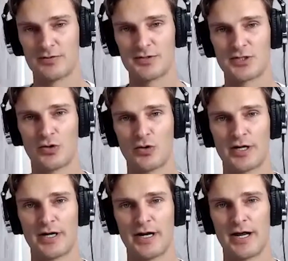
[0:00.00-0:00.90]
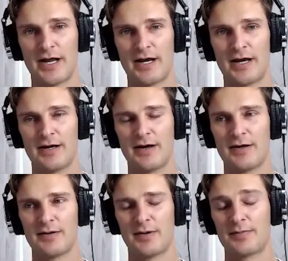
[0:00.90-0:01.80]
story, and
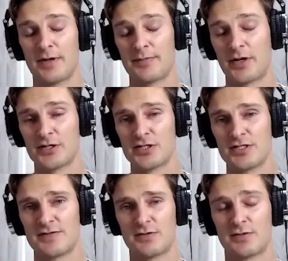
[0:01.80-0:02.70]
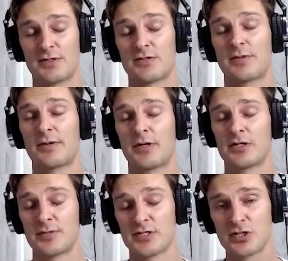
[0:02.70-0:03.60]
my apologies. Not my
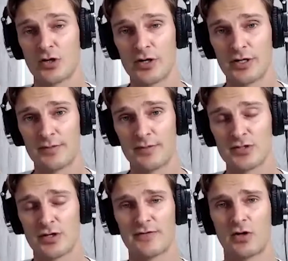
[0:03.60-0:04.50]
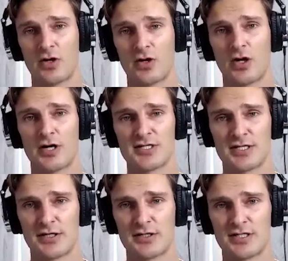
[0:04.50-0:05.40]
apologies. I'm sorry for your loss,
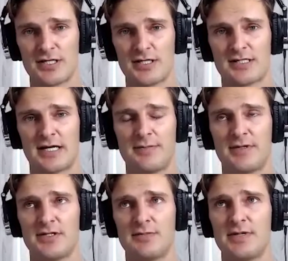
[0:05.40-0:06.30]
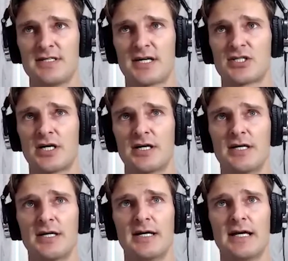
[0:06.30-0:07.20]
because it can be such a
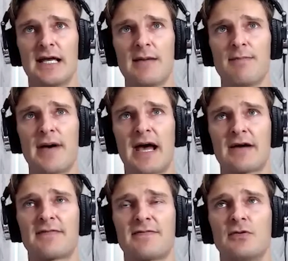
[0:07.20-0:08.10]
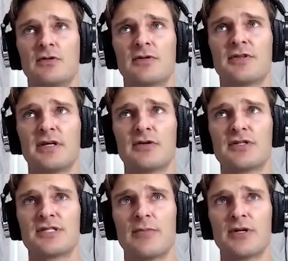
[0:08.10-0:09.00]
impactful thing
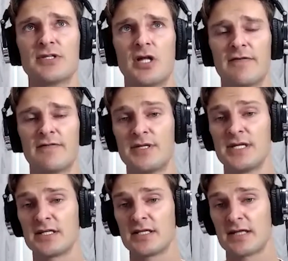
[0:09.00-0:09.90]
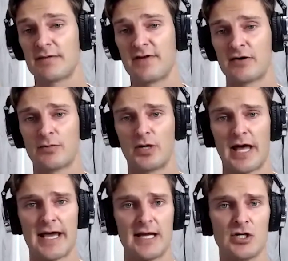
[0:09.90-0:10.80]
on someone's life, particularly at that vulnerable
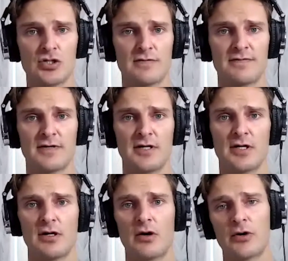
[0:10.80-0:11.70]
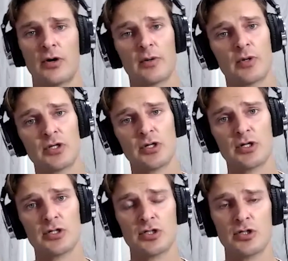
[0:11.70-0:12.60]
age of not knowing what you're
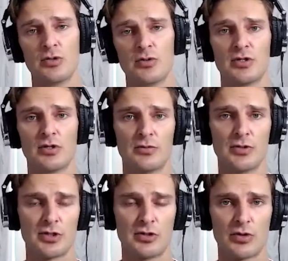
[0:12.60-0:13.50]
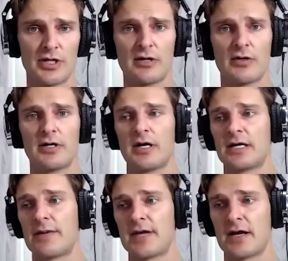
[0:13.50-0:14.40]
going to do with your career
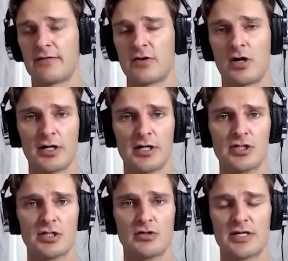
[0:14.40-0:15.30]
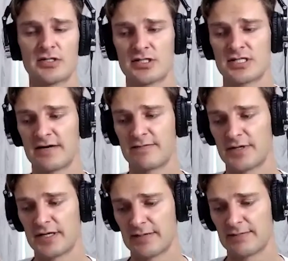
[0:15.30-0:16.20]
and coming out of college and all that sort of stuff.
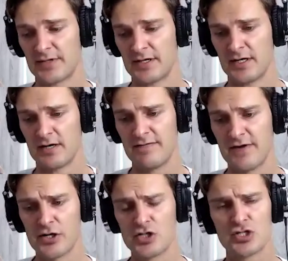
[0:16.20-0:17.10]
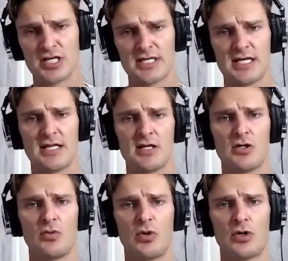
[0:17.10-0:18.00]
But very interesting to hear that
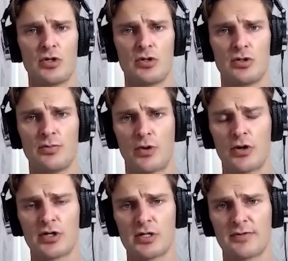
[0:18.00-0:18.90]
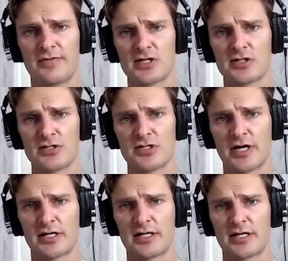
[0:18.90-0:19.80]
you broke into professional
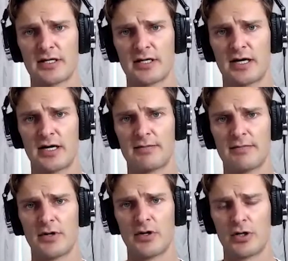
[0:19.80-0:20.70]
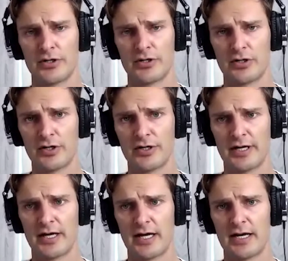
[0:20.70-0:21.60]
cycling early on,
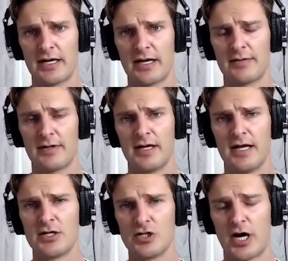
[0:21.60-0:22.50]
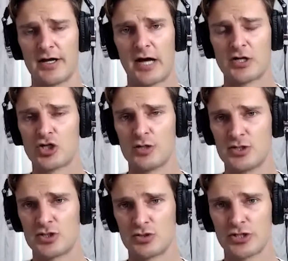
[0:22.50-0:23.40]
and I assume you
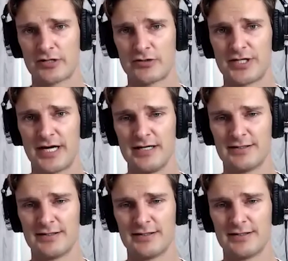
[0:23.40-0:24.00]
still cycle today.